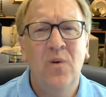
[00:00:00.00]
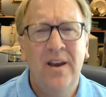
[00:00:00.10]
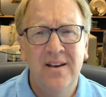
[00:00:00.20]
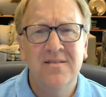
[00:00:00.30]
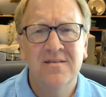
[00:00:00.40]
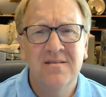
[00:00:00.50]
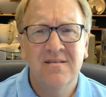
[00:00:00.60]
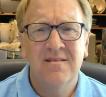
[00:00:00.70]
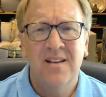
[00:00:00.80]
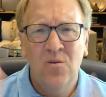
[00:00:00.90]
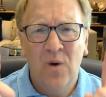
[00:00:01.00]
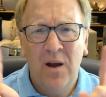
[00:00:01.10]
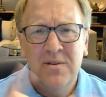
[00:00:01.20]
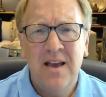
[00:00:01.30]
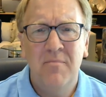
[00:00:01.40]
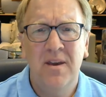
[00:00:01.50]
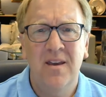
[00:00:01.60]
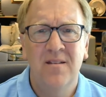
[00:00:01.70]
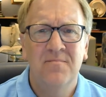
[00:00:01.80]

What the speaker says: ways. And why would that be?